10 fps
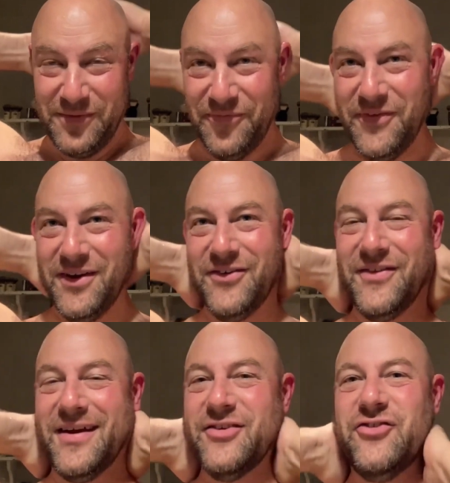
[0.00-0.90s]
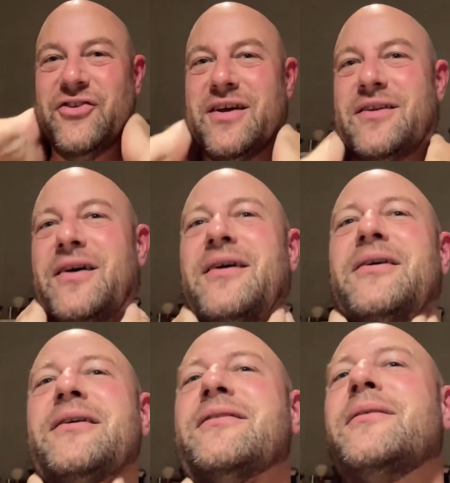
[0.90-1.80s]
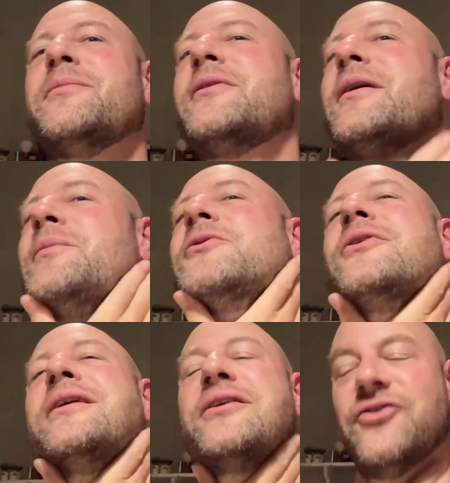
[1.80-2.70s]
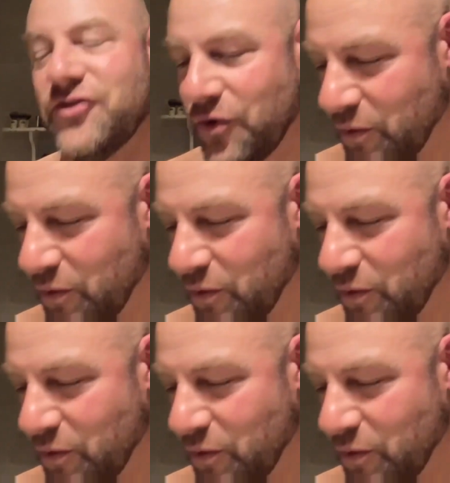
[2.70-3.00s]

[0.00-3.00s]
finish that shed sometime so I can show